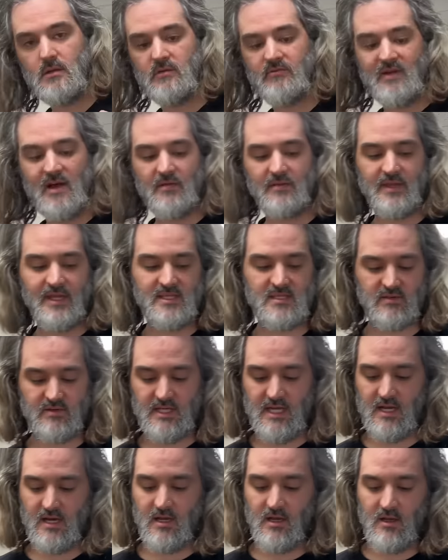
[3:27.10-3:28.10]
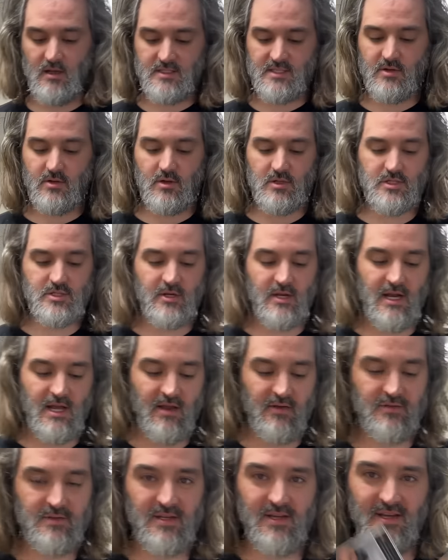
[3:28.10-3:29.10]
Found these over there. Look, I've still got two
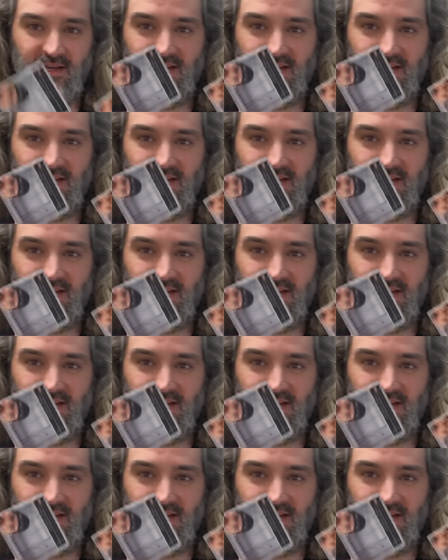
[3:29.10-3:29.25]
left.